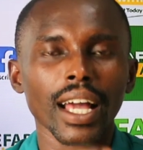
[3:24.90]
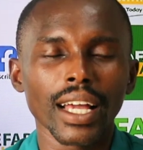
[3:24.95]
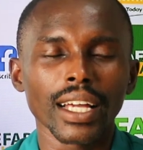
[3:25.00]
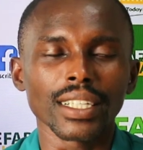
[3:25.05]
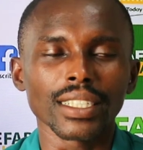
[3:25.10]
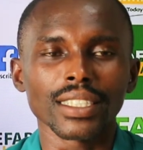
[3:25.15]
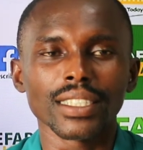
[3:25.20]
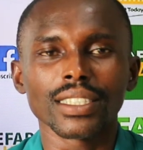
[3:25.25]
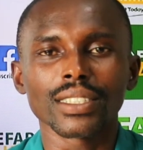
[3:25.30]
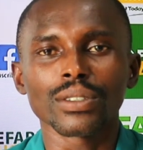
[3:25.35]

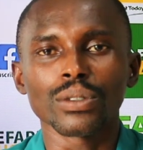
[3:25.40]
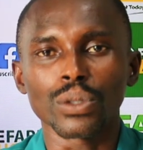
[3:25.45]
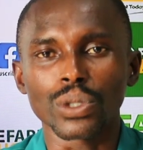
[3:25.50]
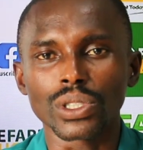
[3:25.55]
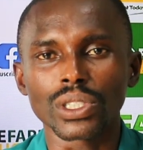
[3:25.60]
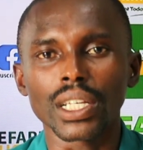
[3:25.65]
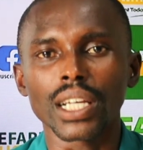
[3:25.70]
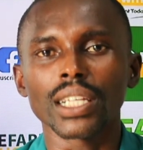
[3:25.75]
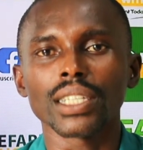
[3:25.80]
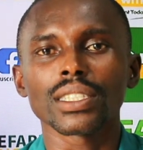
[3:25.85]
and
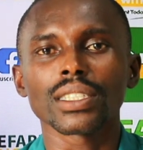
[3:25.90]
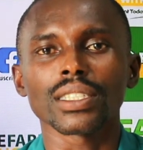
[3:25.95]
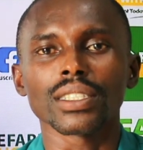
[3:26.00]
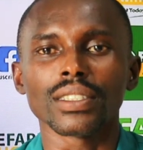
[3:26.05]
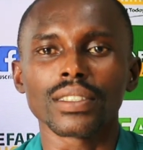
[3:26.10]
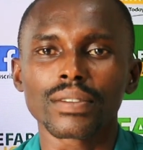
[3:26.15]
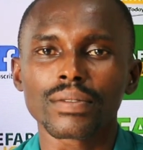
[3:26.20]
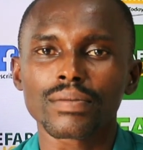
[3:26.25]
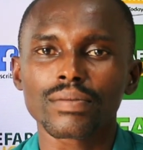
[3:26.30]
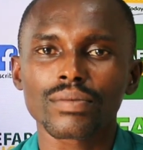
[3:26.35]

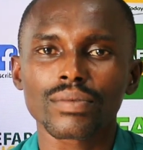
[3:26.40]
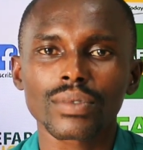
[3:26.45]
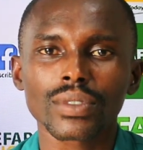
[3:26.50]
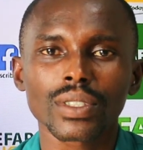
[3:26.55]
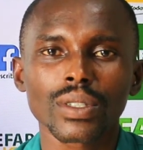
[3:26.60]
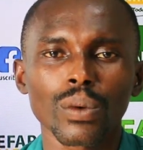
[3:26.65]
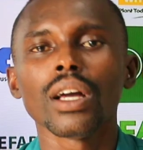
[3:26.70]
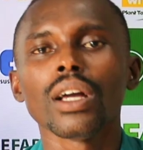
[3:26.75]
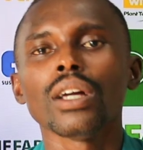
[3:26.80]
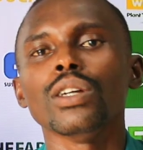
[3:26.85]
rotation.
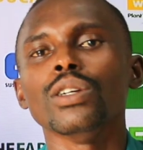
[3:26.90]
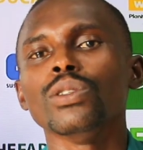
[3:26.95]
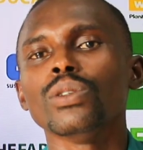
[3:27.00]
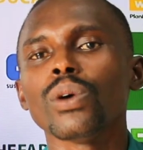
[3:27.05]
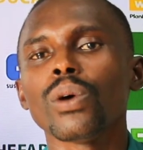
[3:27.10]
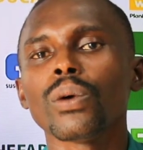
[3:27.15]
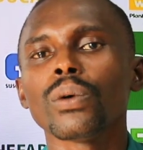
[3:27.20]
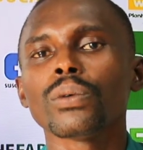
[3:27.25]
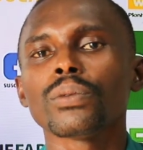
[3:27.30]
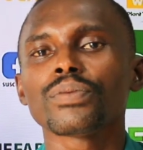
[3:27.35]

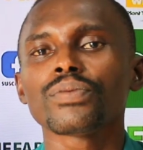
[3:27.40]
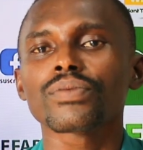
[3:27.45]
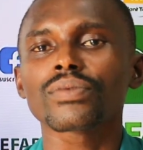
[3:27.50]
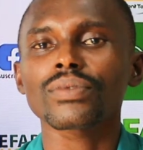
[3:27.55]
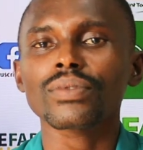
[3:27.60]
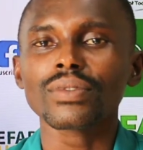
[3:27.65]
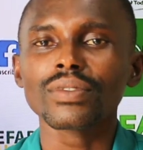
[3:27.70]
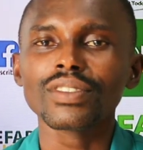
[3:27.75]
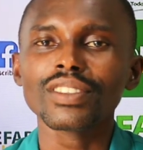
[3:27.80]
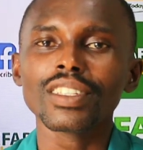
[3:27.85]

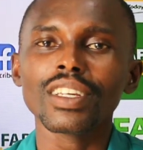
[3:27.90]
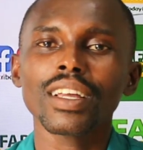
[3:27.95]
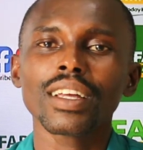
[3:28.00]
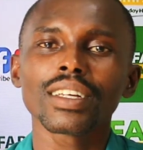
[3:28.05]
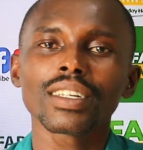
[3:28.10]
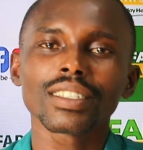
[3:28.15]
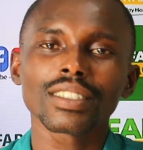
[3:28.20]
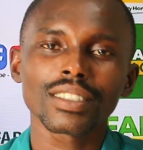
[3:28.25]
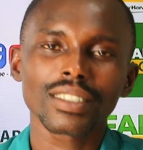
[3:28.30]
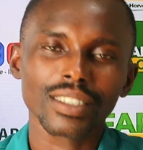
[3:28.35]

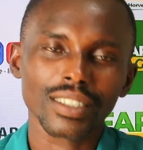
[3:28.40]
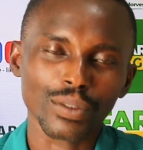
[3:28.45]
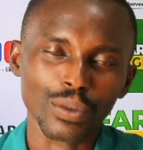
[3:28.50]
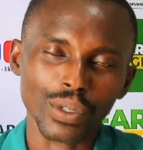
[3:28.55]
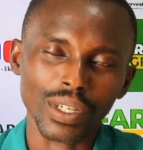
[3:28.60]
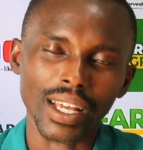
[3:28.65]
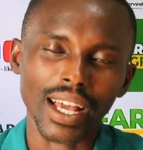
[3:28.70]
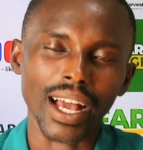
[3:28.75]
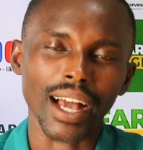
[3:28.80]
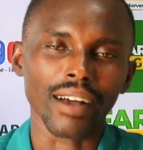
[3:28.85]

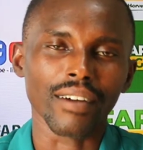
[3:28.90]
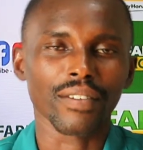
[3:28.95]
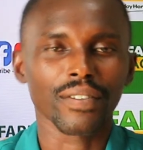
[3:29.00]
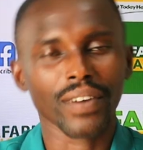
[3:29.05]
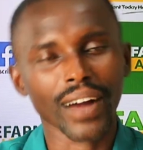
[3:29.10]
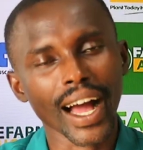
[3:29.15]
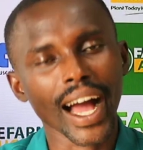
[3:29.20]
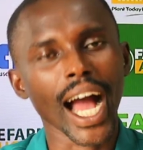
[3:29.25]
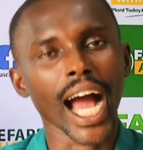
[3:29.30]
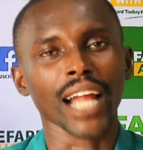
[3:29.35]
We are
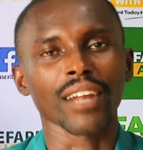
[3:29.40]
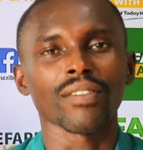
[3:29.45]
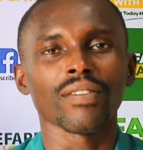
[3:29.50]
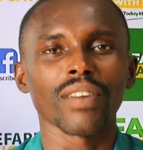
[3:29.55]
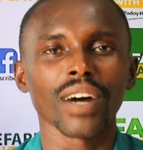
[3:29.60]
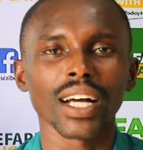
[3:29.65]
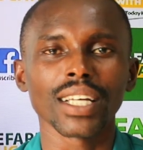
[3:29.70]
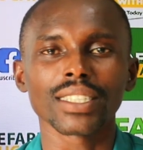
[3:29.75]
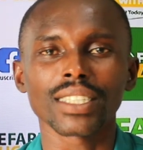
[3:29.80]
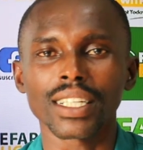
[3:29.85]
far
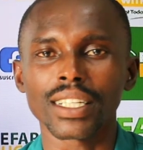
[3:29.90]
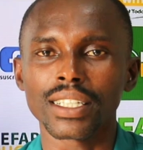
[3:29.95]
advanced,